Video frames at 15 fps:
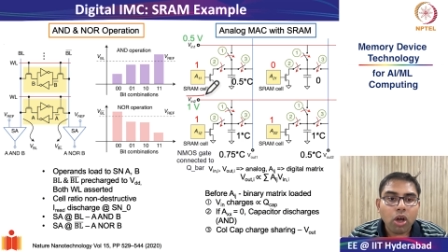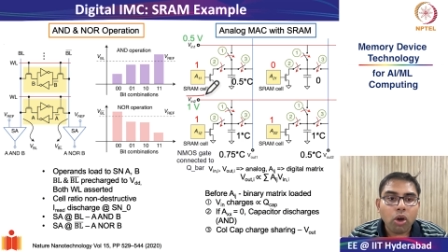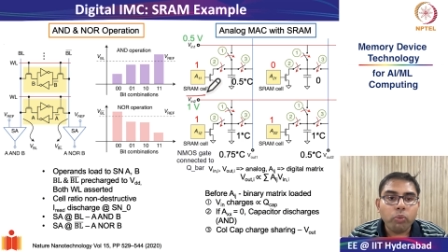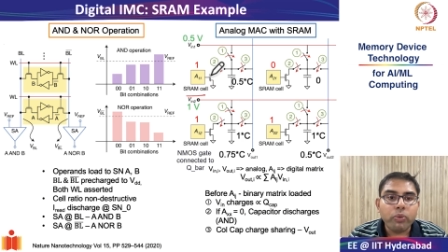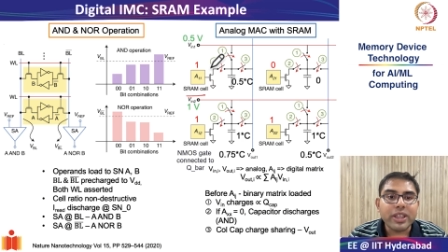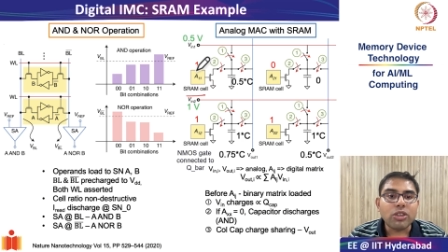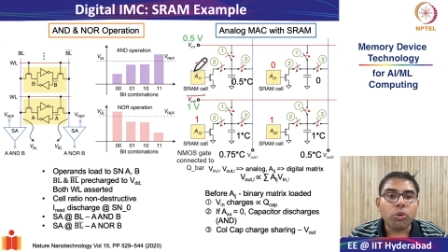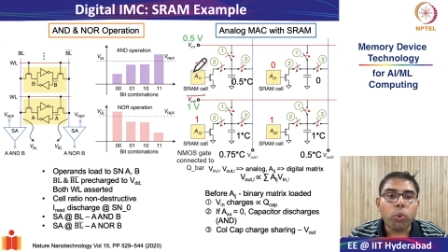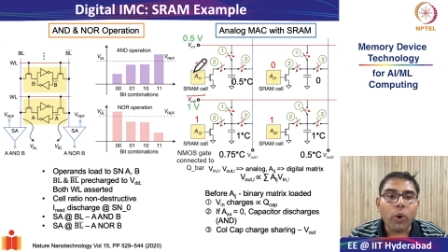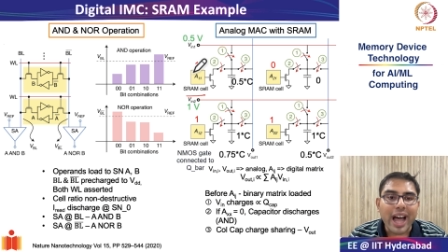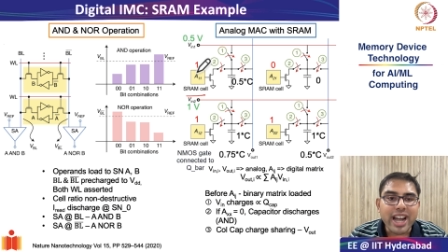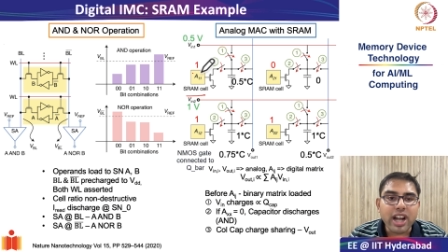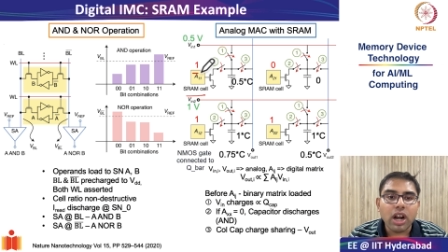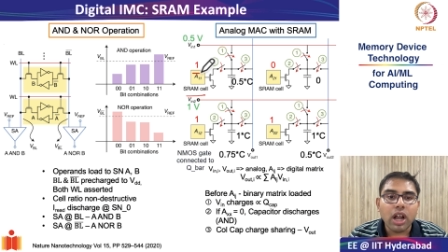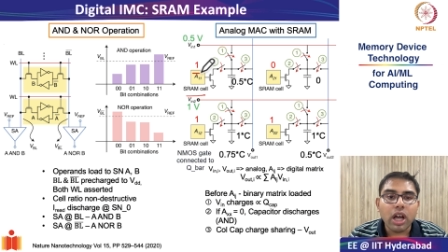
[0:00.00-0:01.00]
with
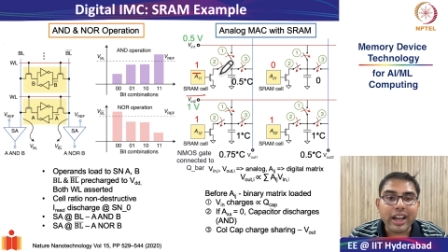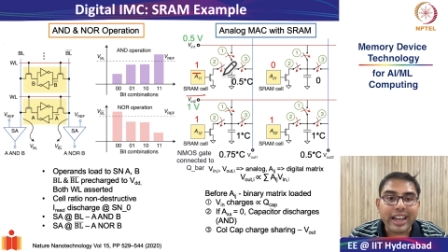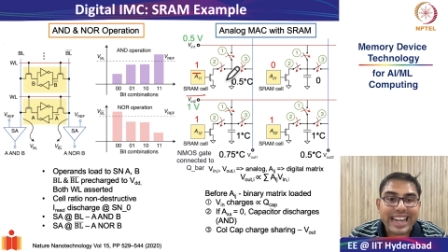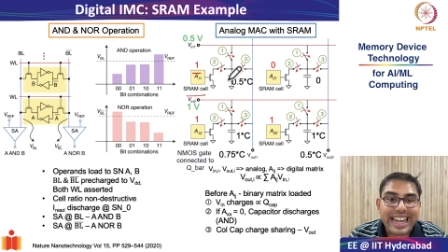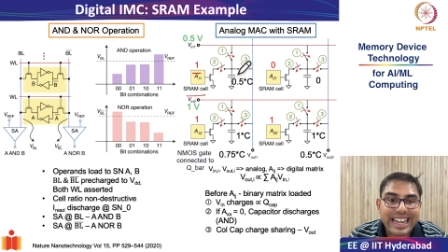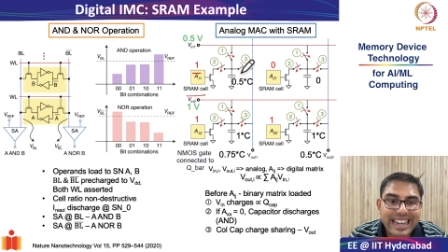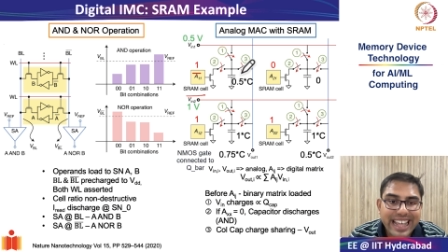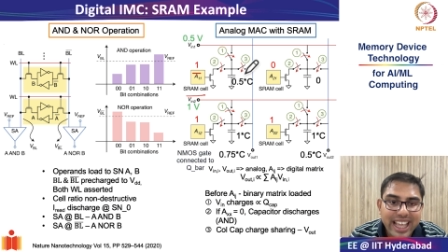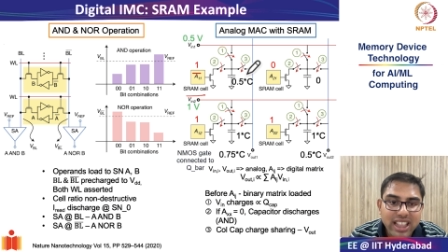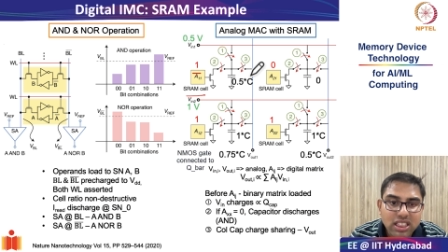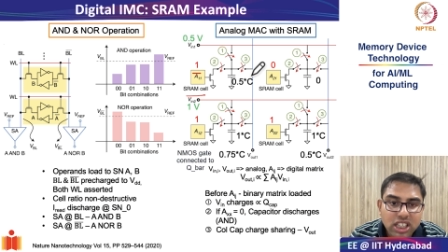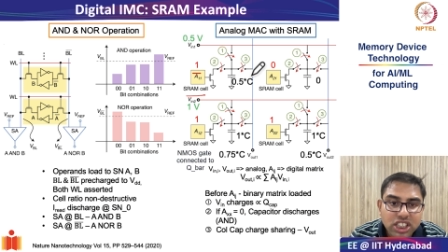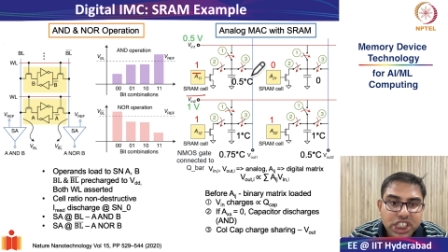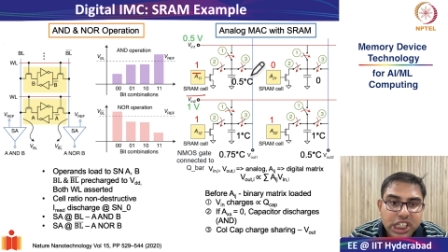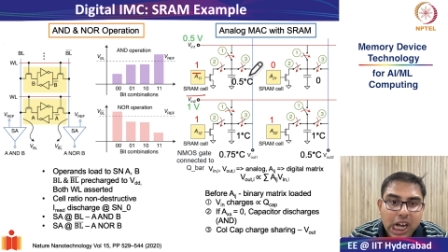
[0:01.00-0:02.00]
1 retain
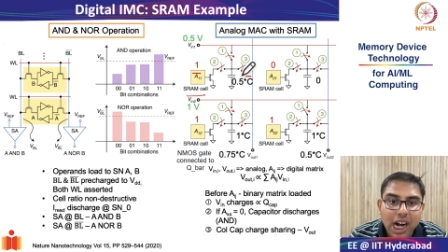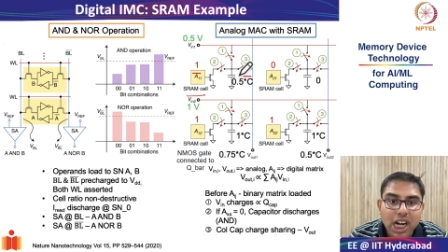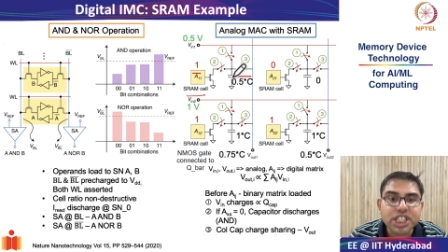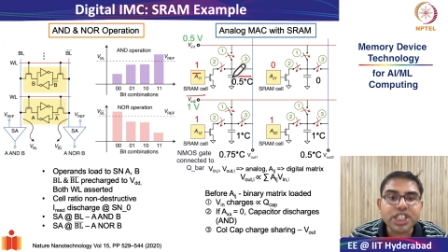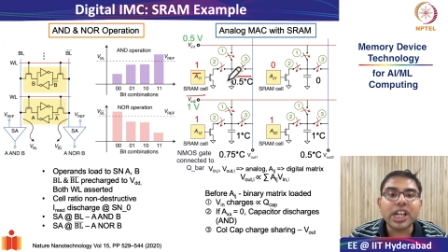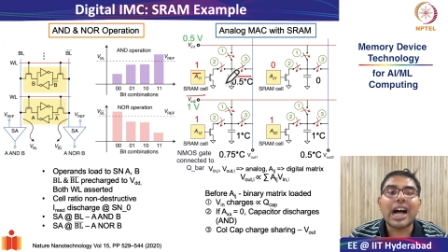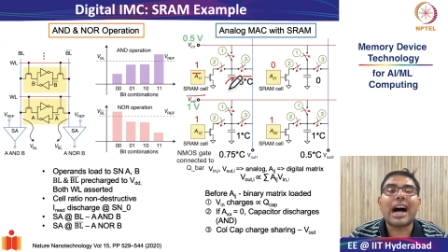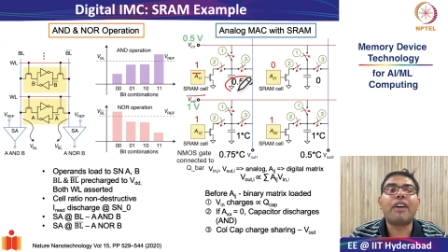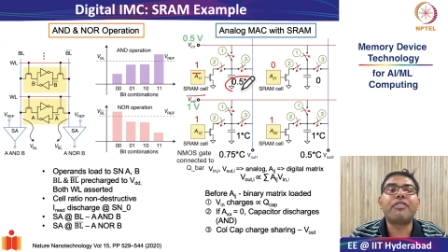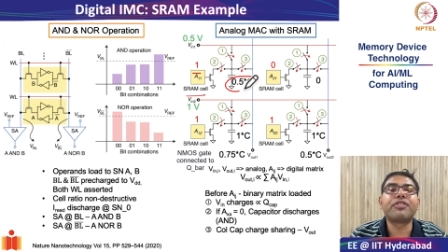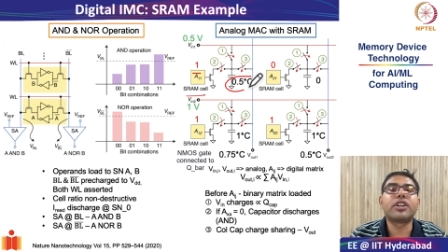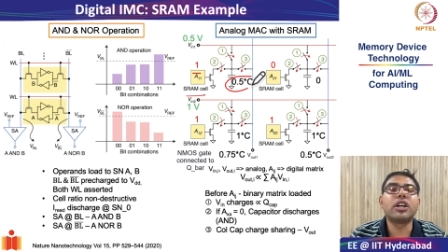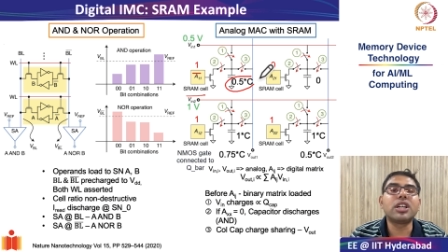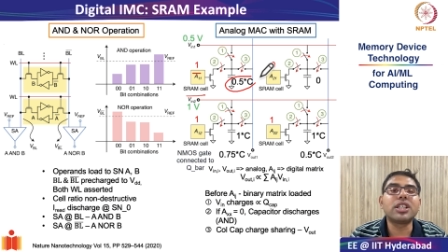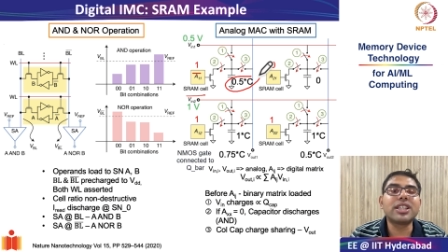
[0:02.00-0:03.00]
the charge
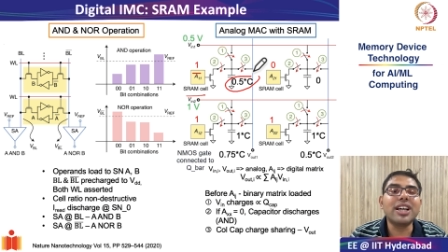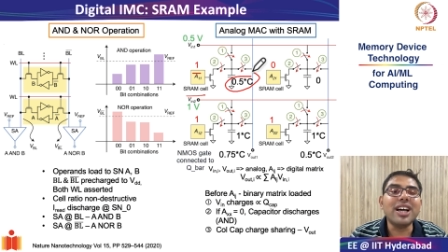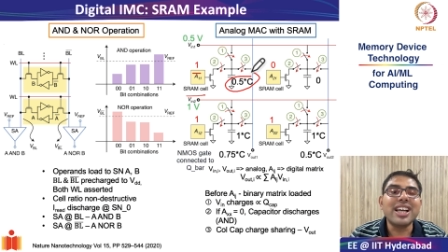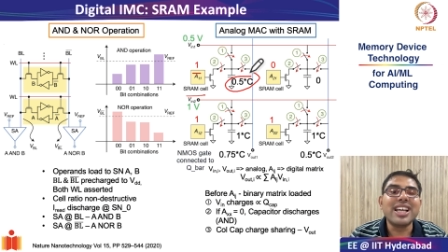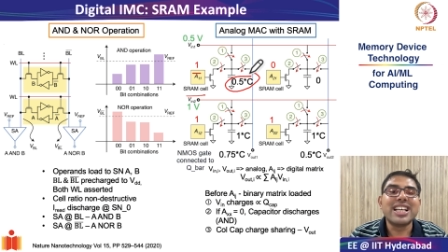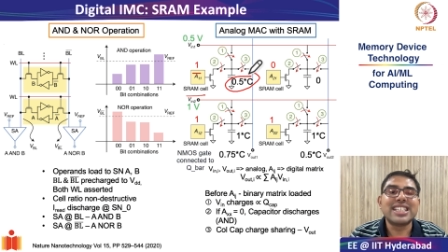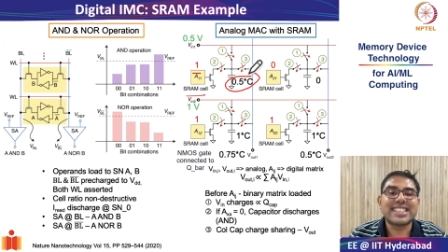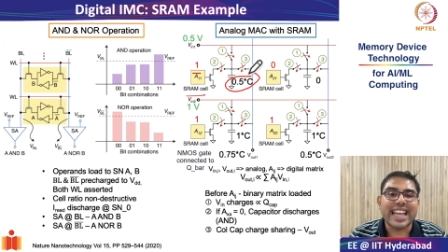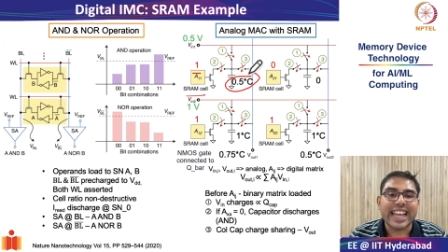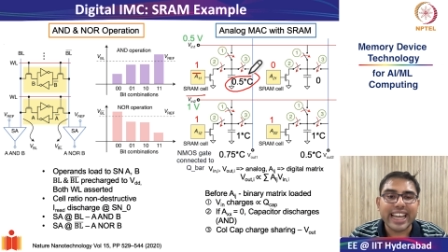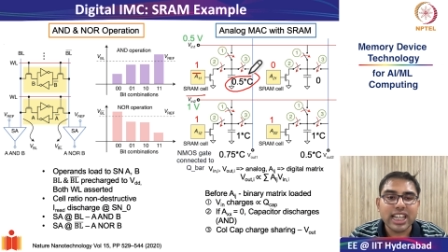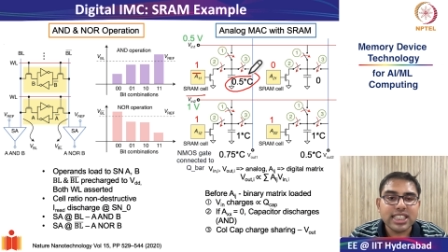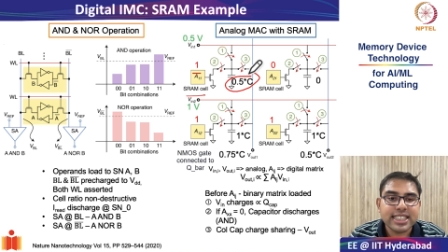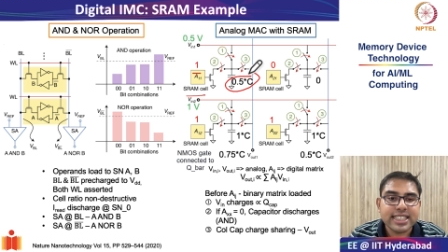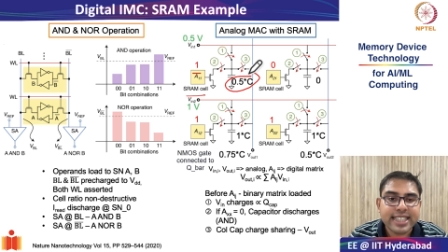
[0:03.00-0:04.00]
after the
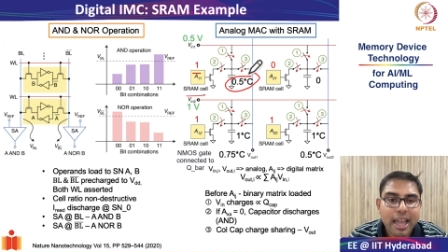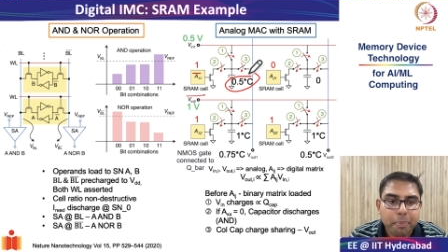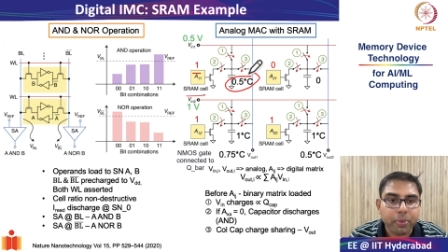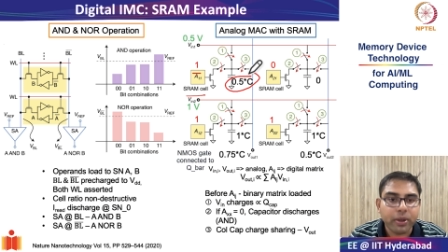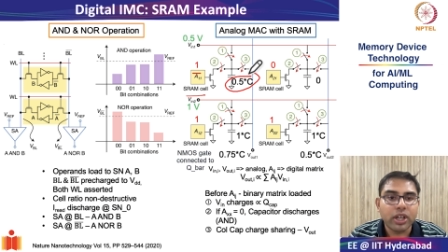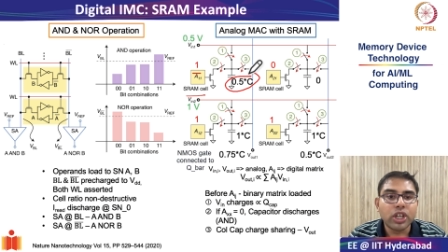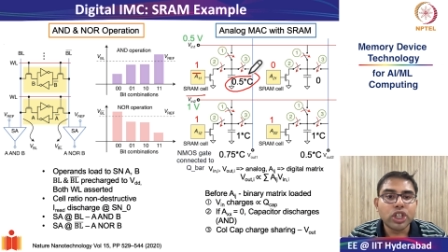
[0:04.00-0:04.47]
second step.